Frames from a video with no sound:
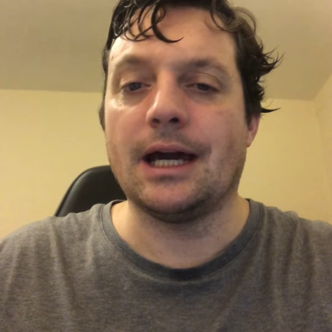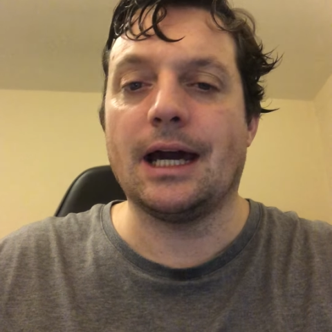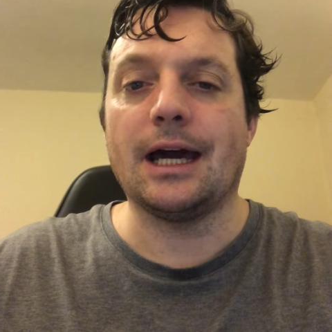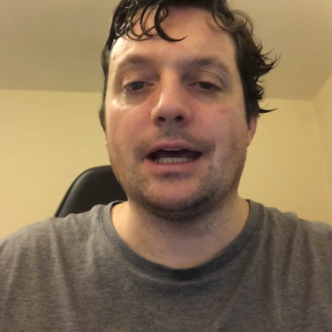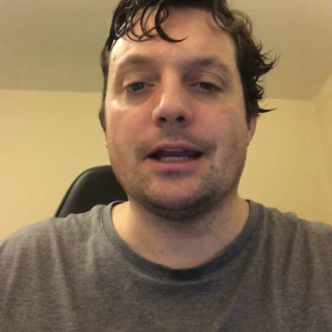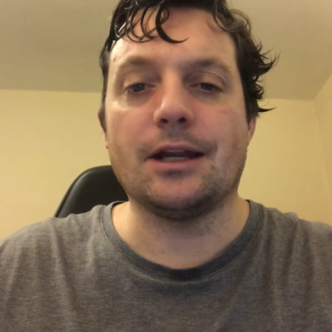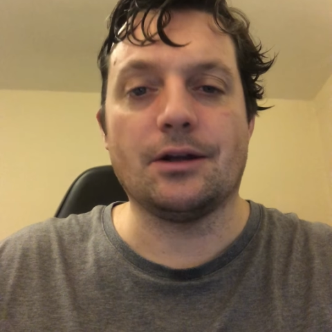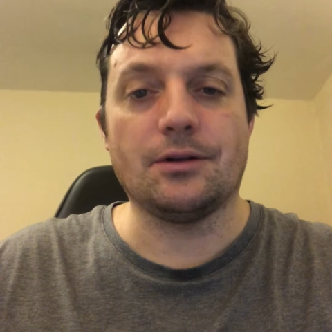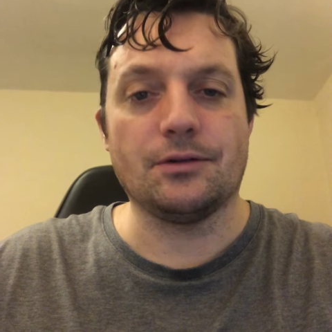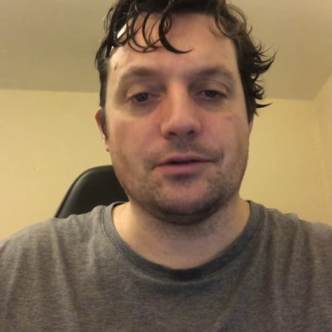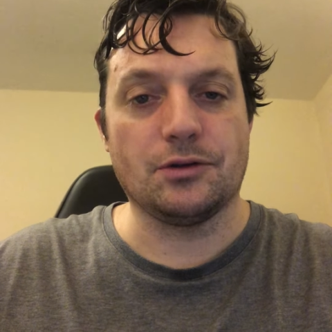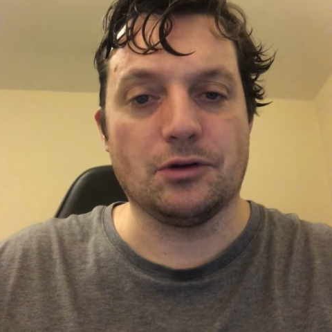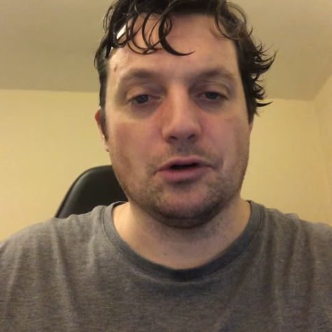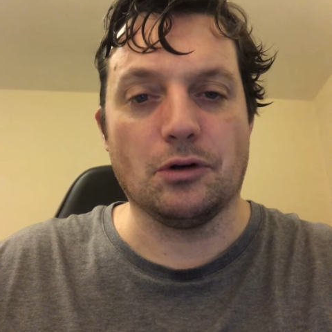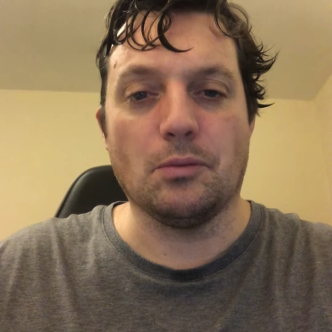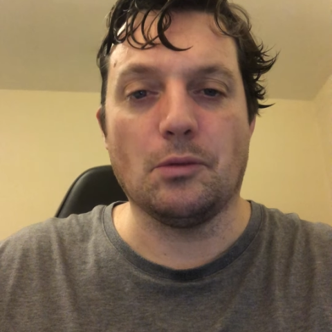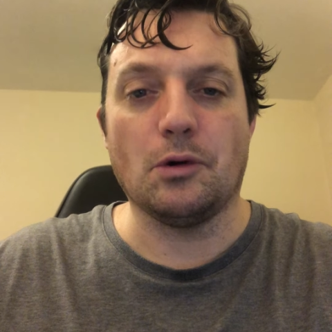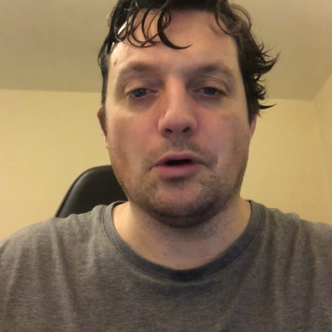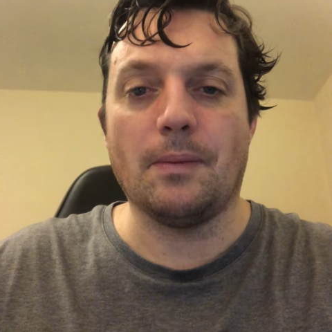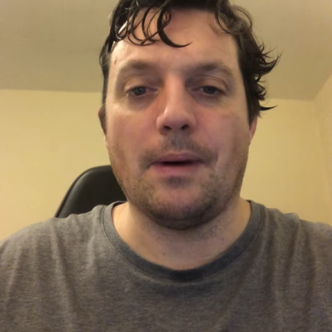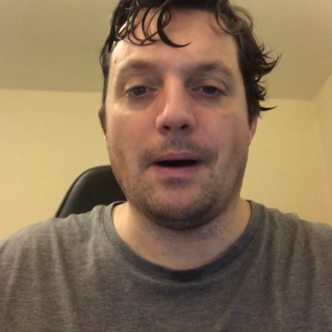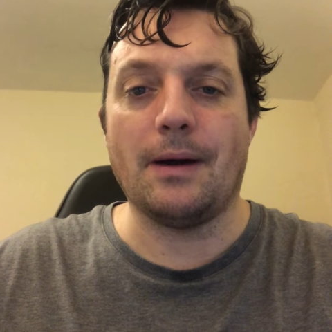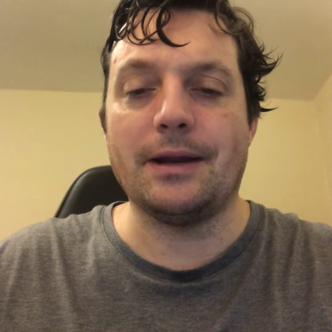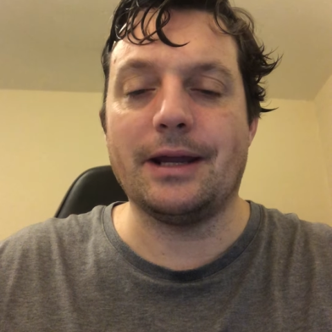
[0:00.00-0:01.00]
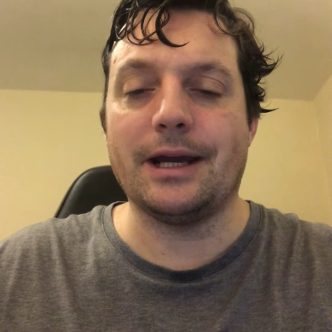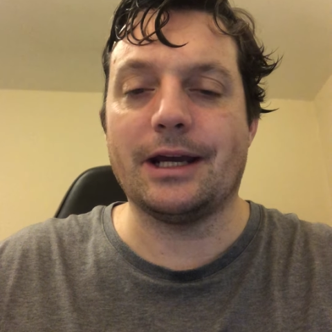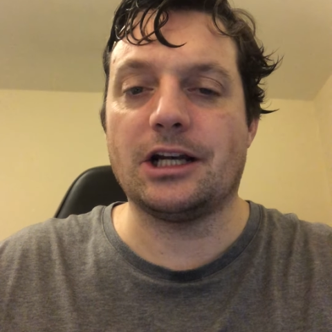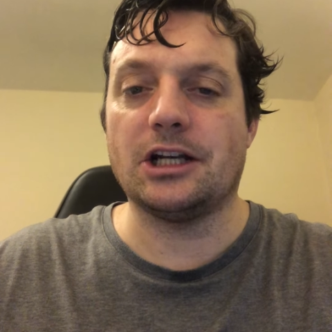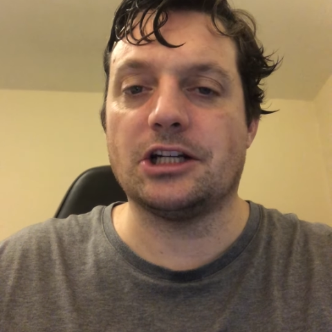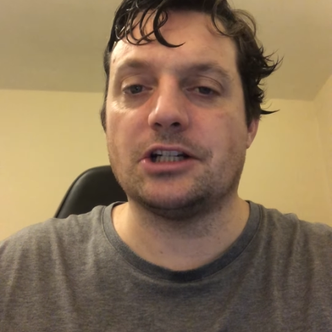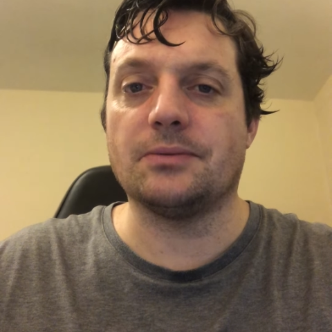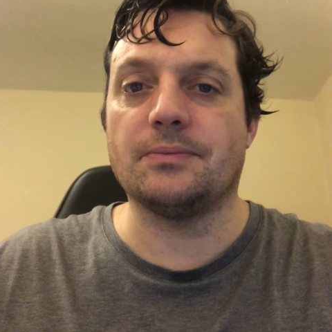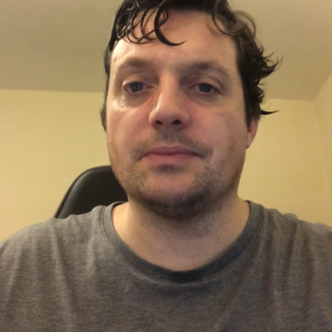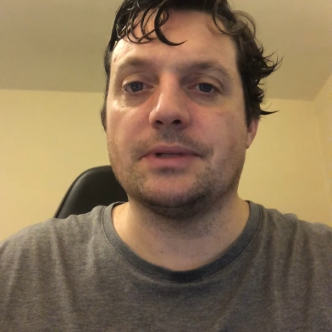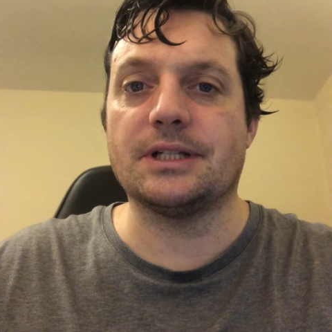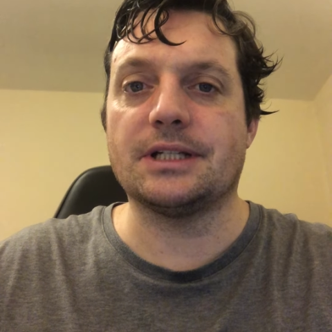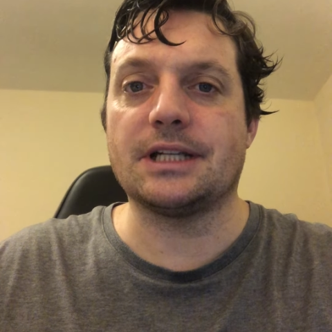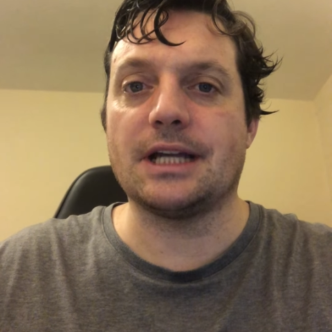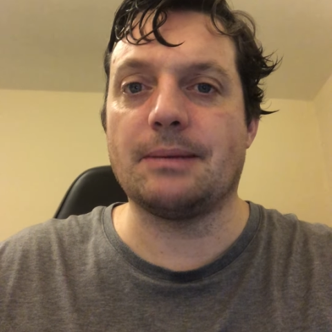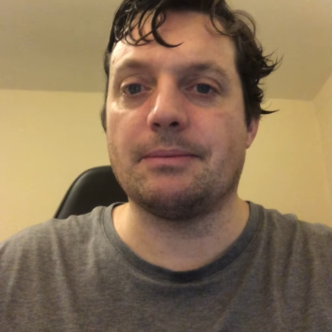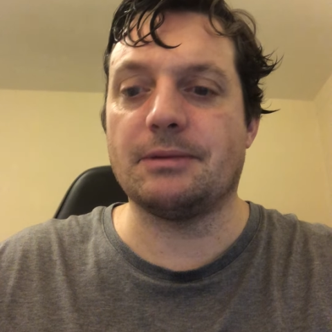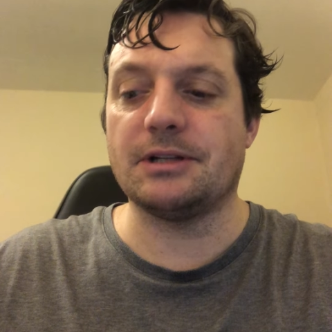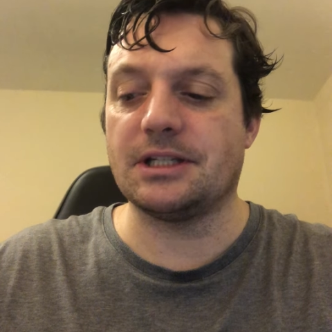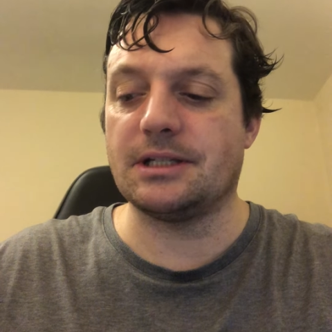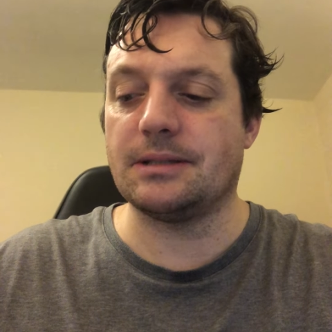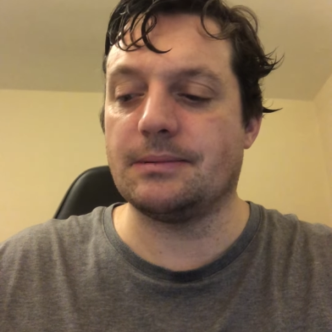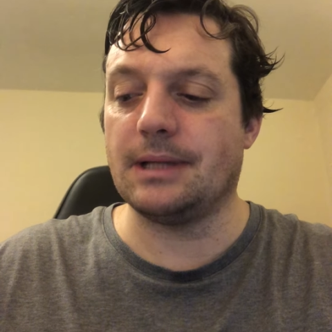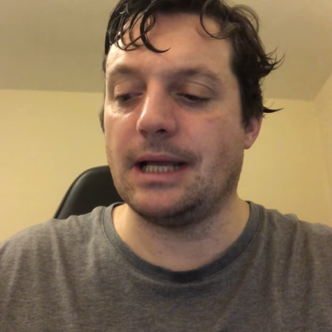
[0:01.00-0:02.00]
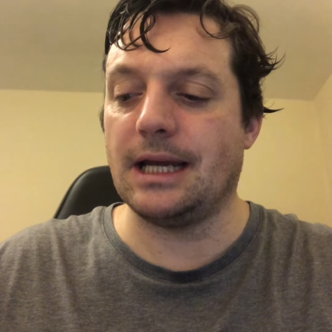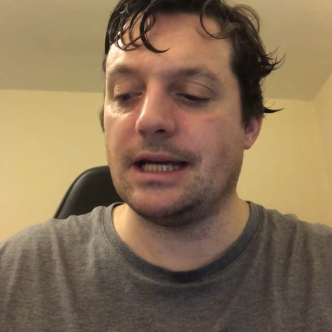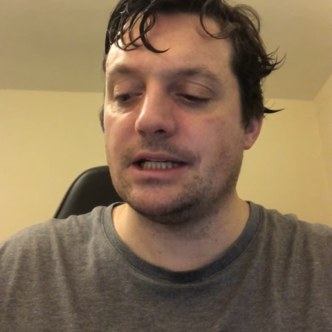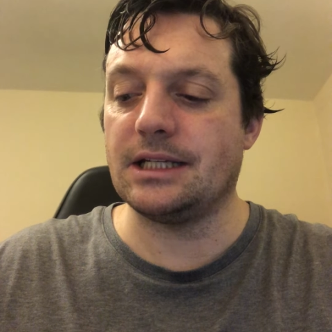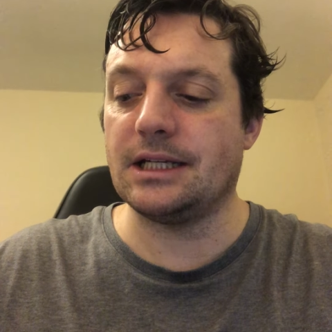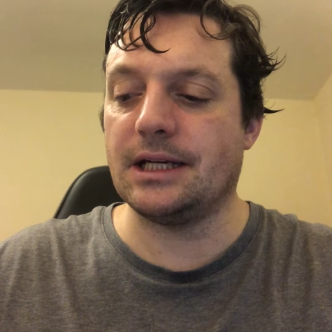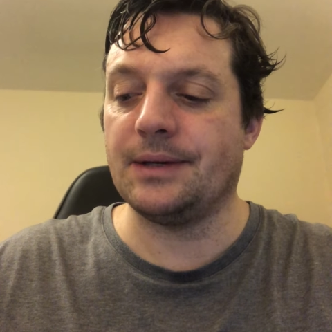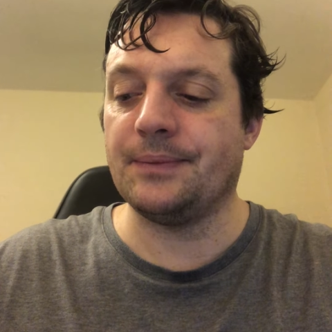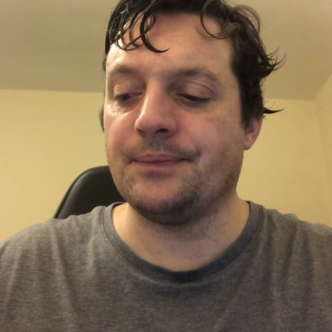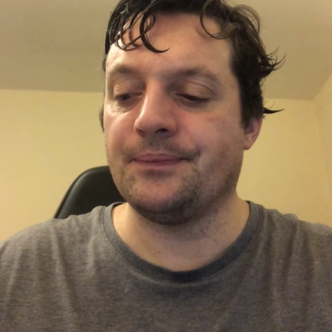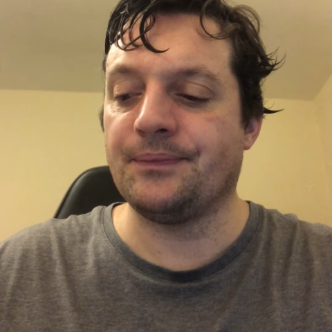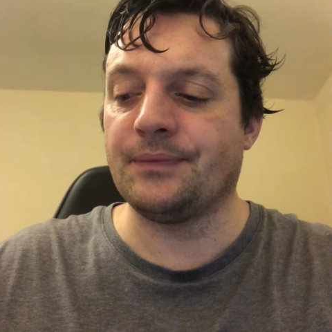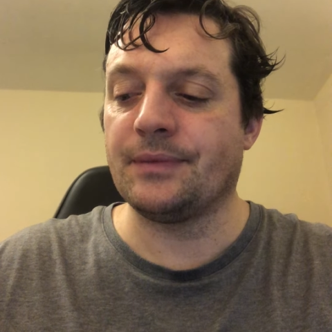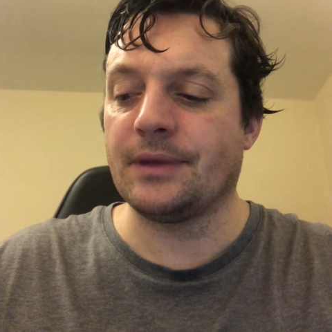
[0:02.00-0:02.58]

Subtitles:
And I'll talk more about negligent misstatements later.